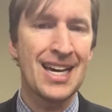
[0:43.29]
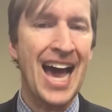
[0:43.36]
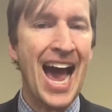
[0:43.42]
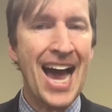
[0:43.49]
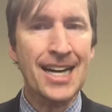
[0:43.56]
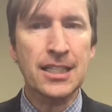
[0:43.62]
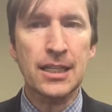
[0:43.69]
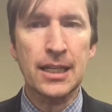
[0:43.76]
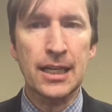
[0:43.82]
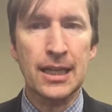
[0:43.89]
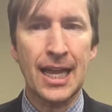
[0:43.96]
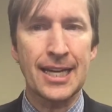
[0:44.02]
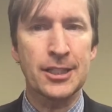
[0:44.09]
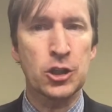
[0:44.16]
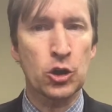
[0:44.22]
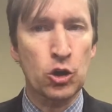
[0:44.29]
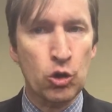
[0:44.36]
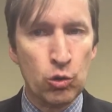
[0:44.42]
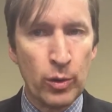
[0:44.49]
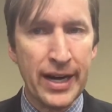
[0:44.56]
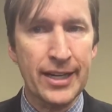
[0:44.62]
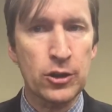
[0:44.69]
actually led to
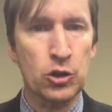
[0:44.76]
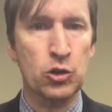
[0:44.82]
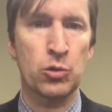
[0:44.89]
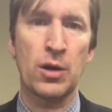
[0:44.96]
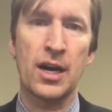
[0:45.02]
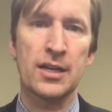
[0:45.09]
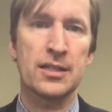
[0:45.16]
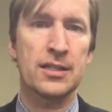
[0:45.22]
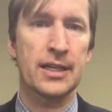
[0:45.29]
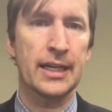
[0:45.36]
greater trust